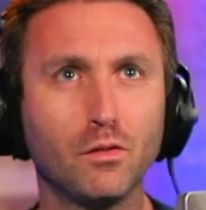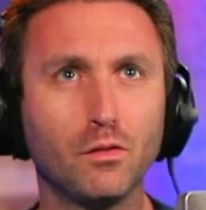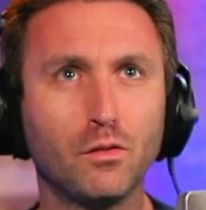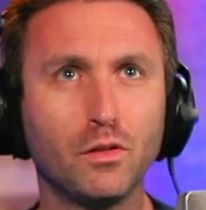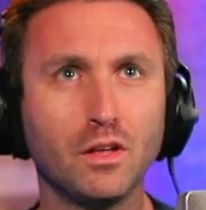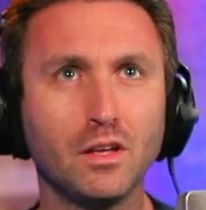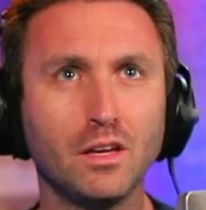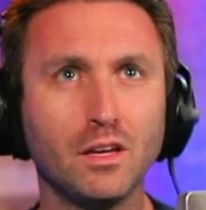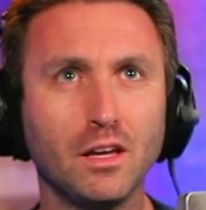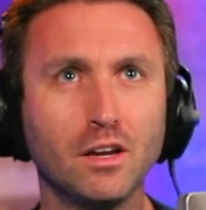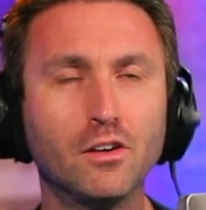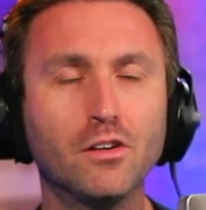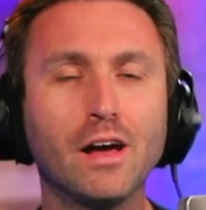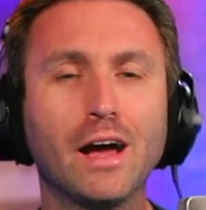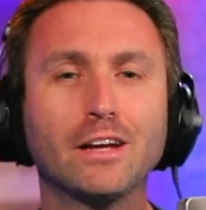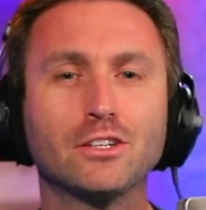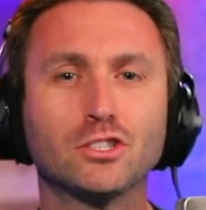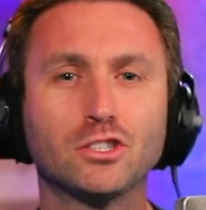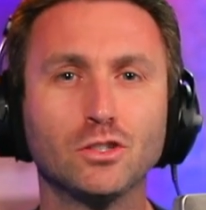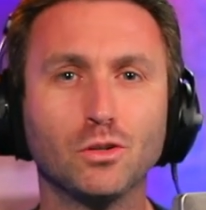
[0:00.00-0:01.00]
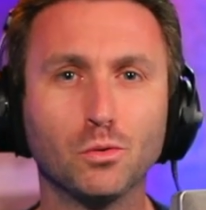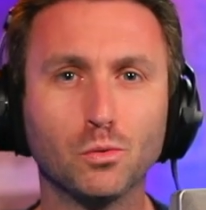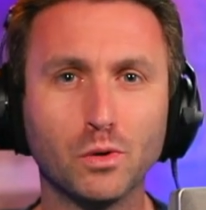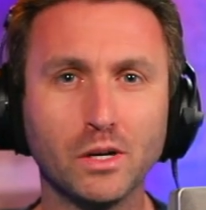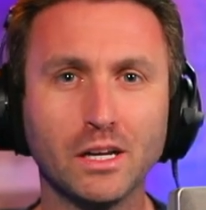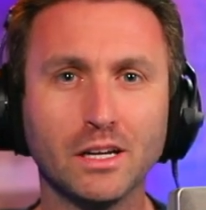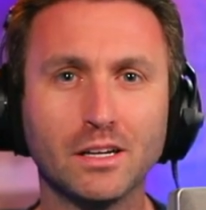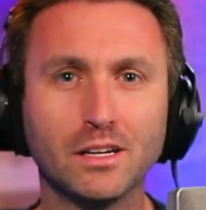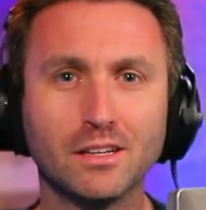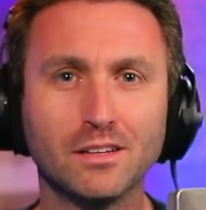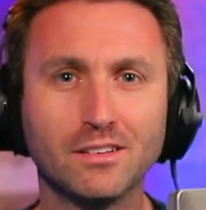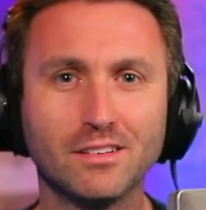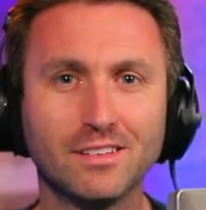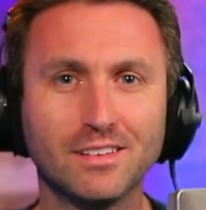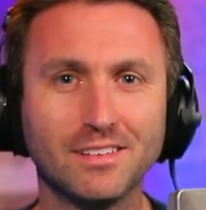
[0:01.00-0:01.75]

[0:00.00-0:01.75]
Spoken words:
the international rink,